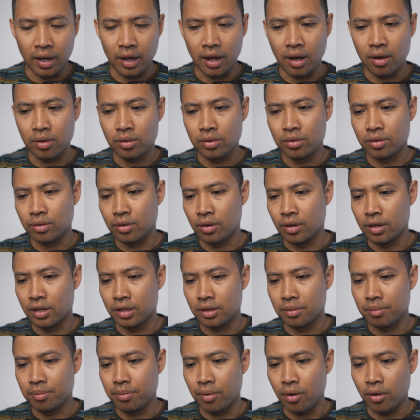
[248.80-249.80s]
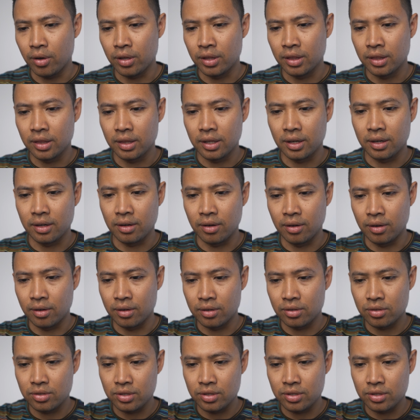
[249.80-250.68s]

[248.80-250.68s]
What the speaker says: how to call it, pointer, or